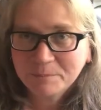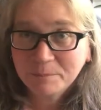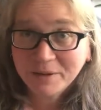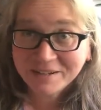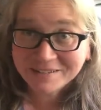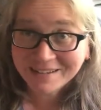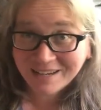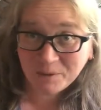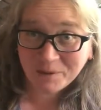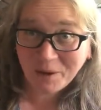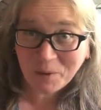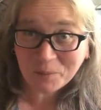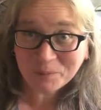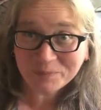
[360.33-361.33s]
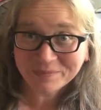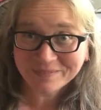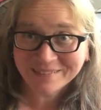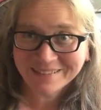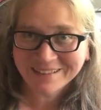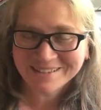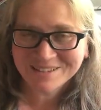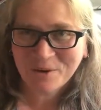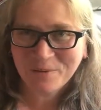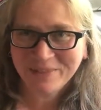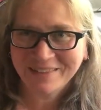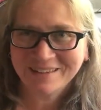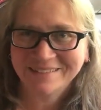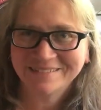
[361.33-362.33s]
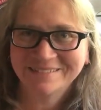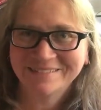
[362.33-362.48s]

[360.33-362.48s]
But here we go. Let's go with it.